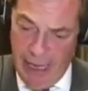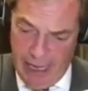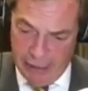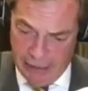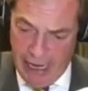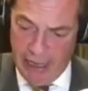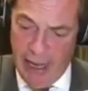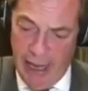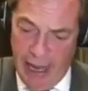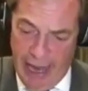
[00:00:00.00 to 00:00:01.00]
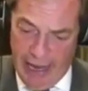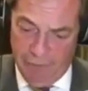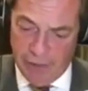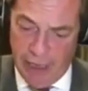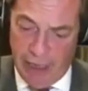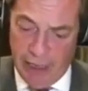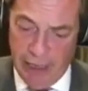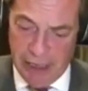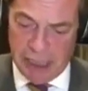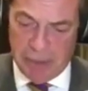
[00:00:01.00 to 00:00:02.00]
He said, AfD
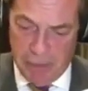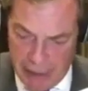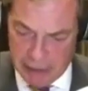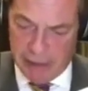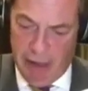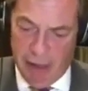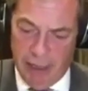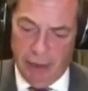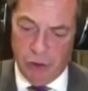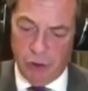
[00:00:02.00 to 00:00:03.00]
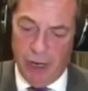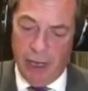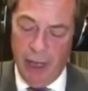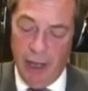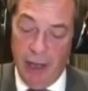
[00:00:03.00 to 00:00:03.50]
splits our country.